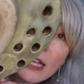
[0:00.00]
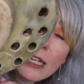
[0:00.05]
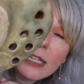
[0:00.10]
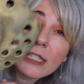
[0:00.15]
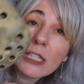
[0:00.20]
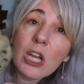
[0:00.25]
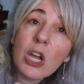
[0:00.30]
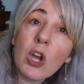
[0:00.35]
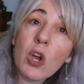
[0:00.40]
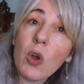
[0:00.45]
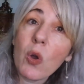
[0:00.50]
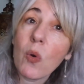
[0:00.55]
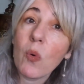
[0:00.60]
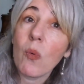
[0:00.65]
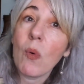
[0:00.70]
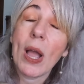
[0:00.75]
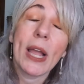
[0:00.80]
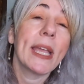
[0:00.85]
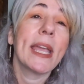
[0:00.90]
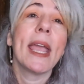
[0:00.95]
so
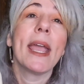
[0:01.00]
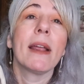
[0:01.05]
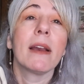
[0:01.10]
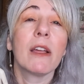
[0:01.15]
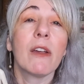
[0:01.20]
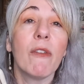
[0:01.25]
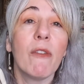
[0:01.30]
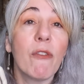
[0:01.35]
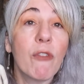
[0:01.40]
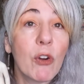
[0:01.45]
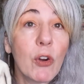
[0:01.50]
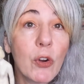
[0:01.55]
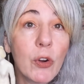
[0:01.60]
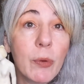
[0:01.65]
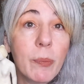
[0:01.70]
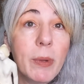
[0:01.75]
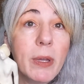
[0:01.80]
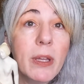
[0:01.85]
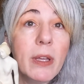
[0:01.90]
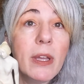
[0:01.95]
I can't
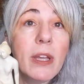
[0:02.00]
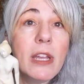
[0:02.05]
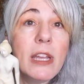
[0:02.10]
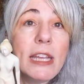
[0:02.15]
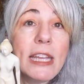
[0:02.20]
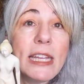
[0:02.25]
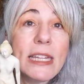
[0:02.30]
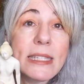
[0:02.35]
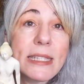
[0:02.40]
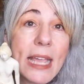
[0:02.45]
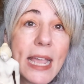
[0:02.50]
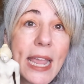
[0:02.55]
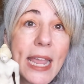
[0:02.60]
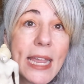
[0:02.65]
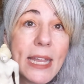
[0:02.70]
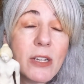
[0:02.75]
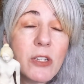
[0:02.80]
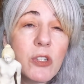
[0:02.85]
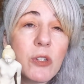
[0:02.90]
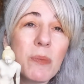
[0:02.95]
confirm its
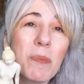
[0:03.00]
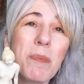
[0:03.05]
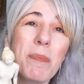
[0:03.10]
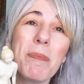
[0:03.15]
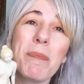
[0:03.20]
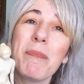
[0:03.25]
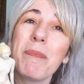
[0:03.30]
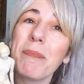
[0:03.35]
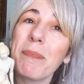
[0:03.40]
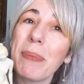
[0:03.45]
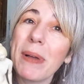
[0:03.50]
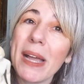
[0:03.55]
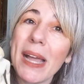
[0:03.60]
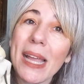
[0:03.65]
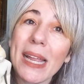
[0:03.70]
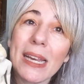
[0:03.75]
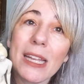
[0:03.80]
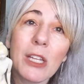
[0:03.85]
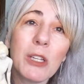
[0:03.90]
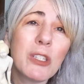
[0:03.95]
age,
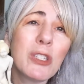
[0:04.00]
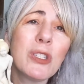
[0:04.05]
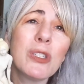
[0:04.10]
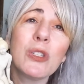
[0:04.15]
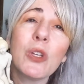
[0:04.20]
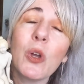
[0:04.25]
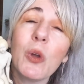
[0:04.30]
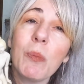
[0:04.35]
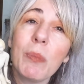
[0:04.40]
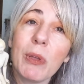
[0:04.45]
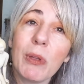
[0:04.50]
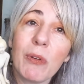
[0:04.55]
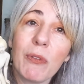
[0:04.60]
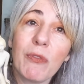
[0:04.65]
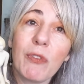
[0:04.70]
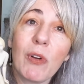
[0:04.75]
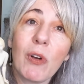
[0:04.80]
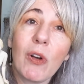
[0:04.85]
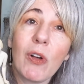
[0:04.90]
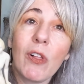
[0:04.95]
but so
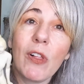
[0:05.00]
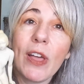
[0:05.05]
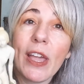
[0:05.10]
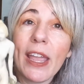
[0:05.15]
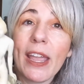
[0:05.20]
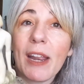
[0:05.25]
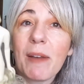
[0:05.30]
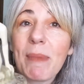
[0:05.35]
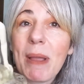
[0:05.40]
beautiful. And